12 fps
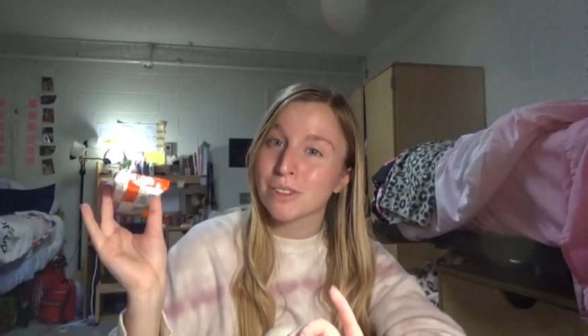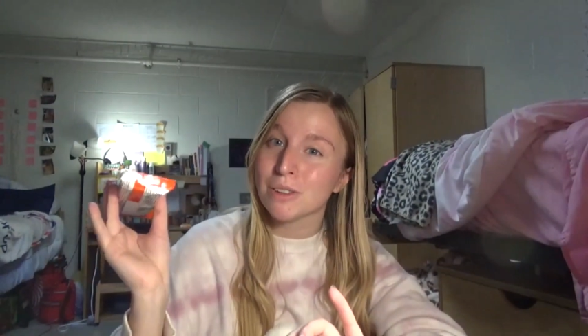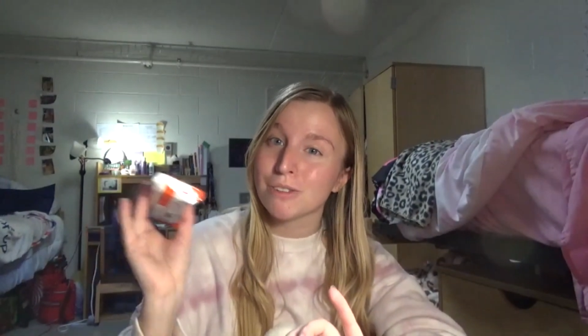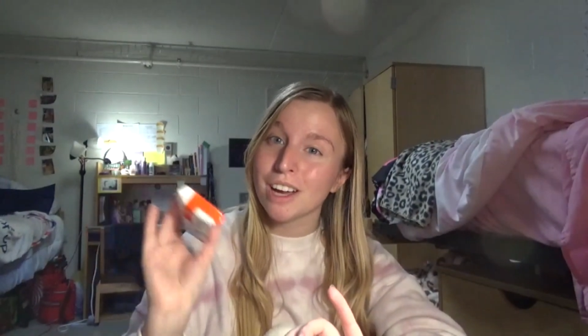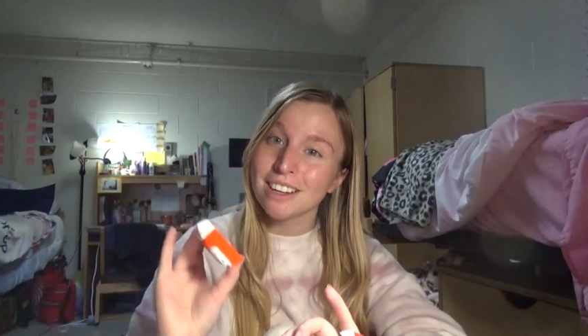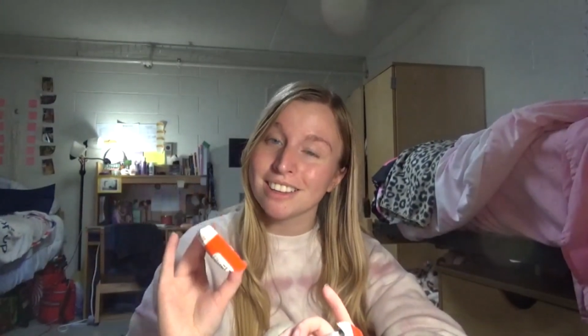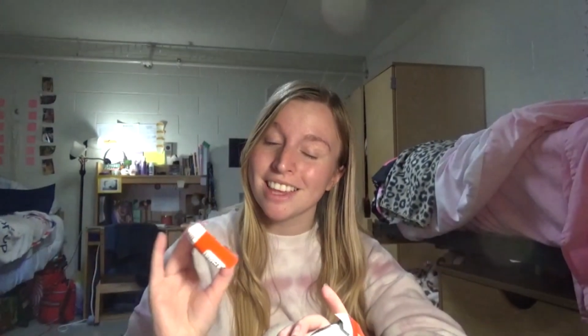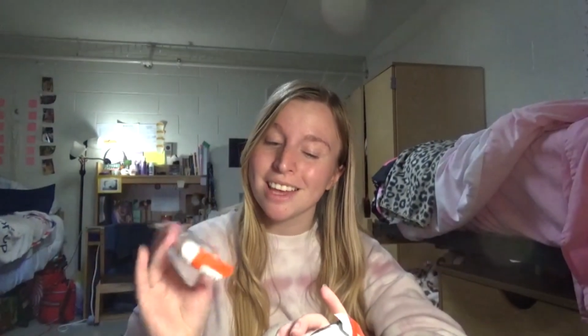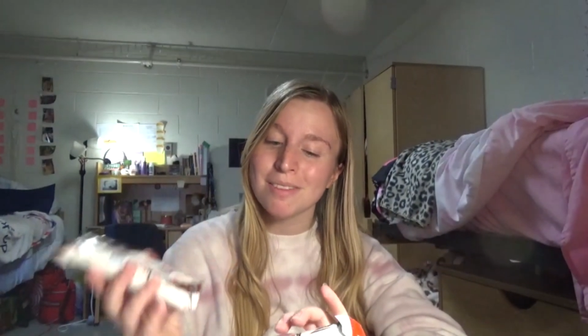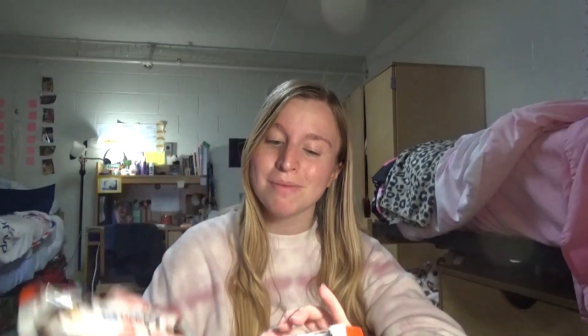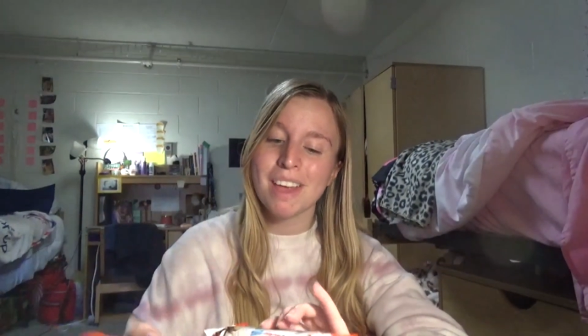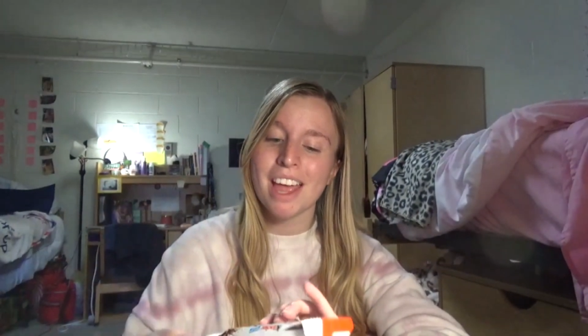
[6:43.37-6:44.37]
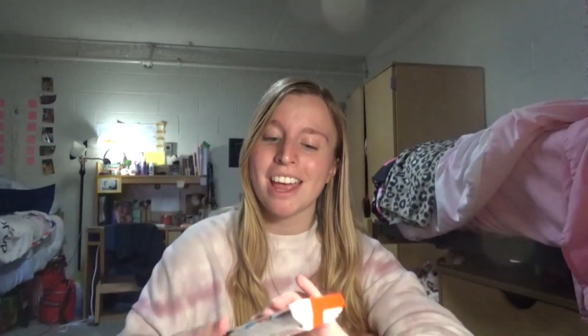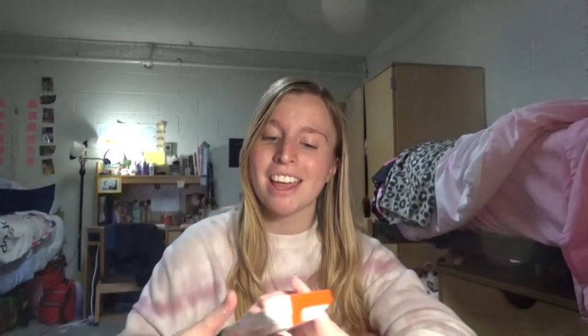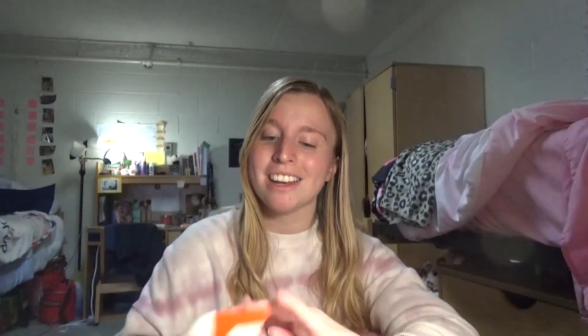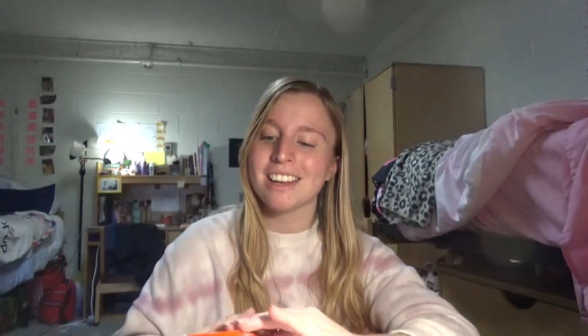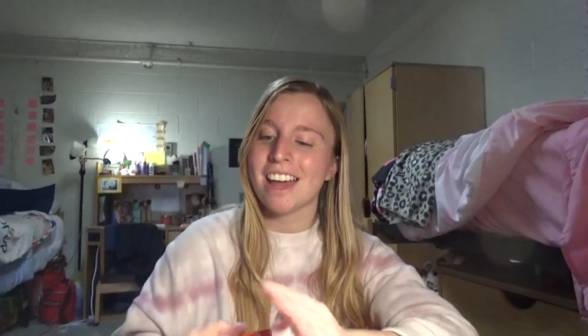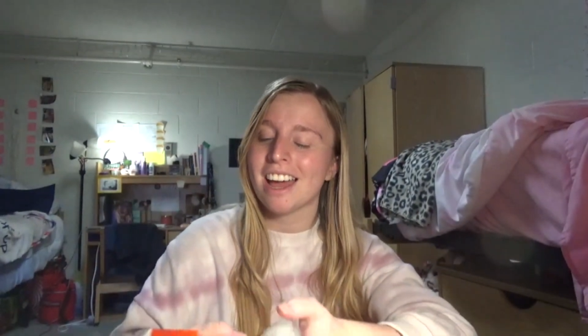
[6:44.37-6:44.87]
to find them
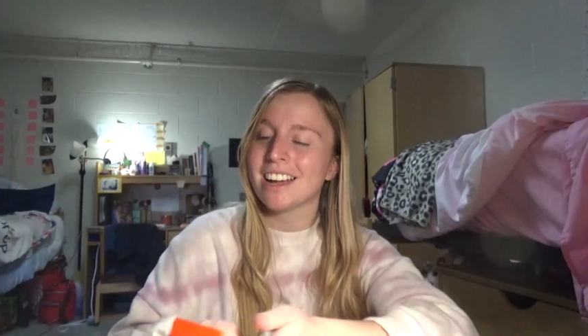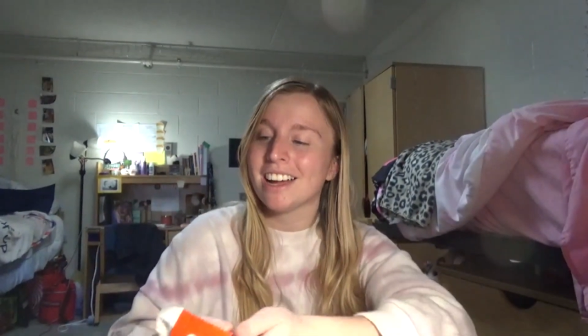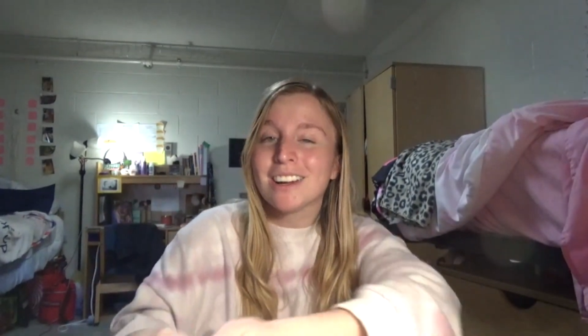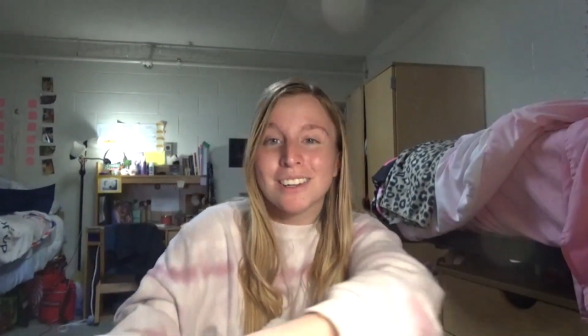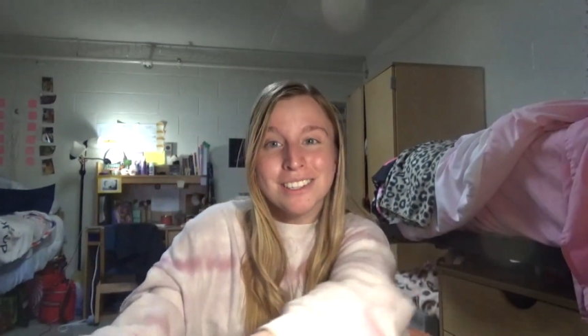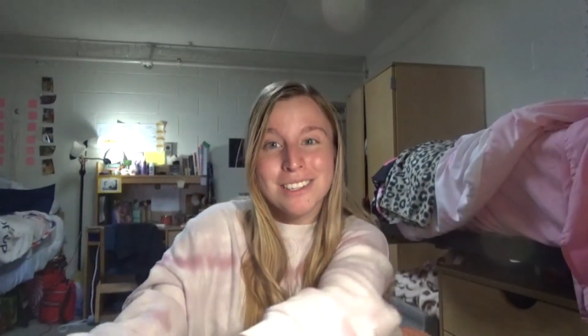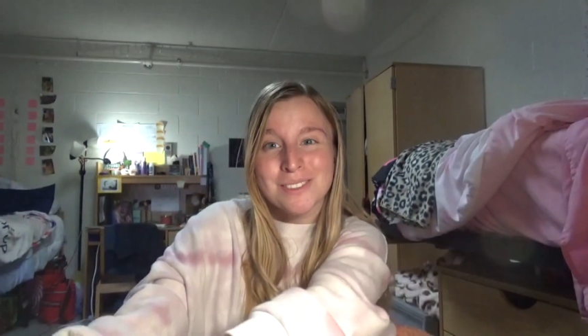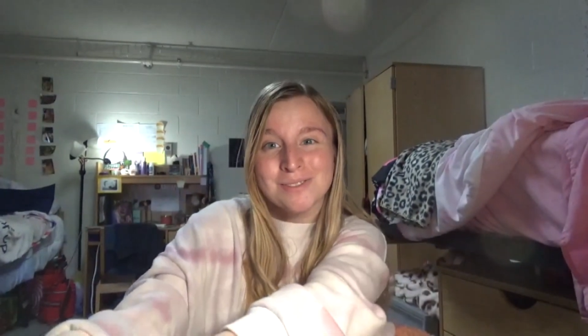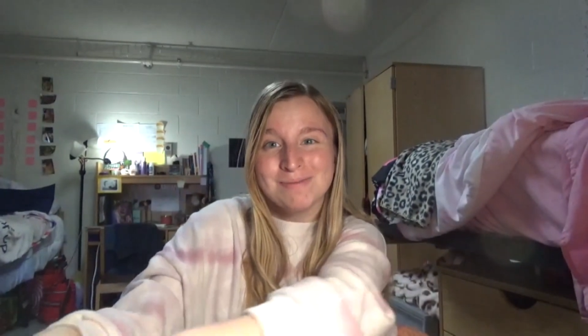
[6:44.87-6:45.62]
and I got her two.